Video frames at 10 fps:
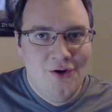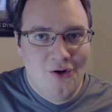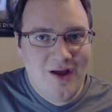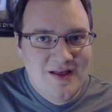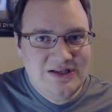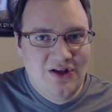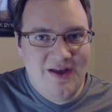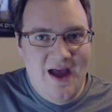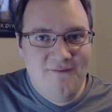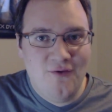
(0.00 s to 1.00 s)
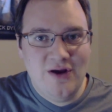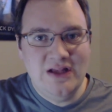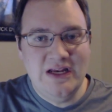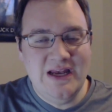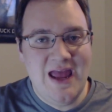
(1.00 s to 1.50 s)
Okay, that's all I have for
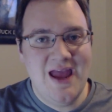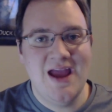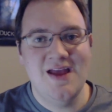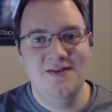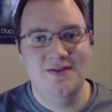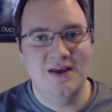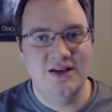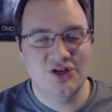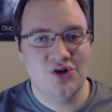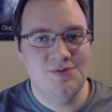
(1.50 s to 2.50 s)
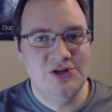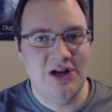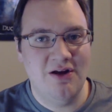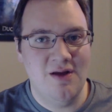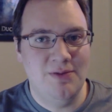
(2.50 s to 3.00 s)
you today. In the description
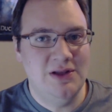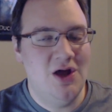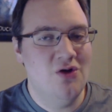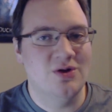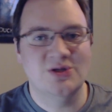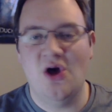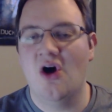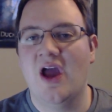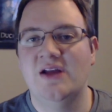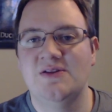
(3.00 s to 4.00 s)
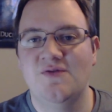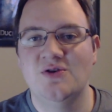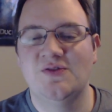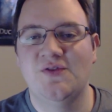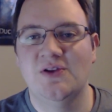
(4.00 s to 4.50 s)
area below, there's all kinds of
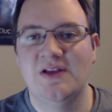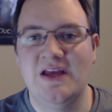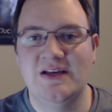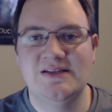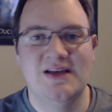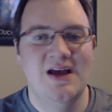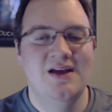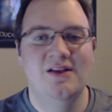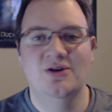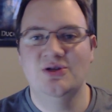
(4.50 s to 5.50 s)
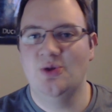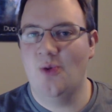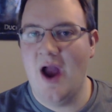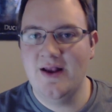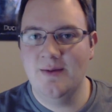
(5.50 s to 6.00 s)
useful links. There's the
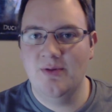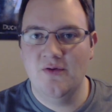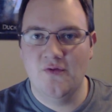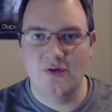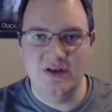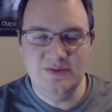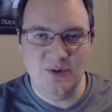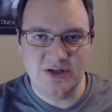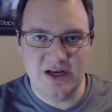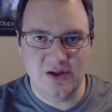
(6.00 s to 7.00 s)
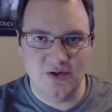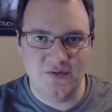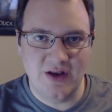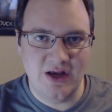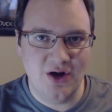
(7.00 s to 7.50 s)
write up for this particular
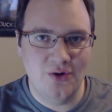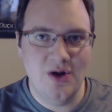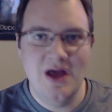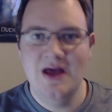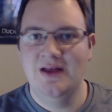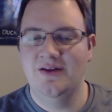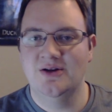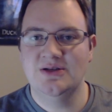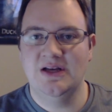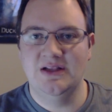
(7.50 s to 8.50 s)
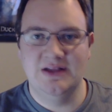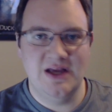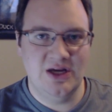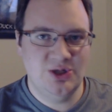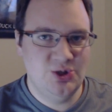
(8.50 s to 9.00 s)
video, there's a
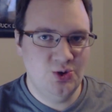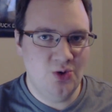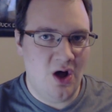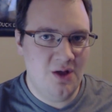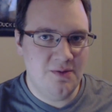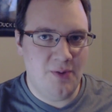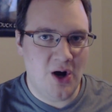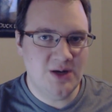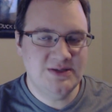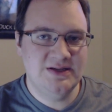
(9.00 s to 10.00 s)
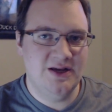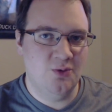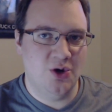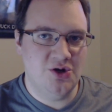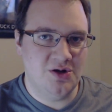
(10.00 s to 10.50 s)
link to all the parts and
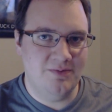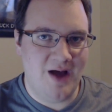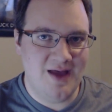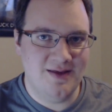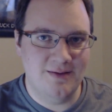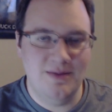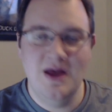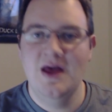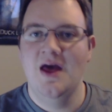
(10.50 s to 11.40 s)
where you can buy them.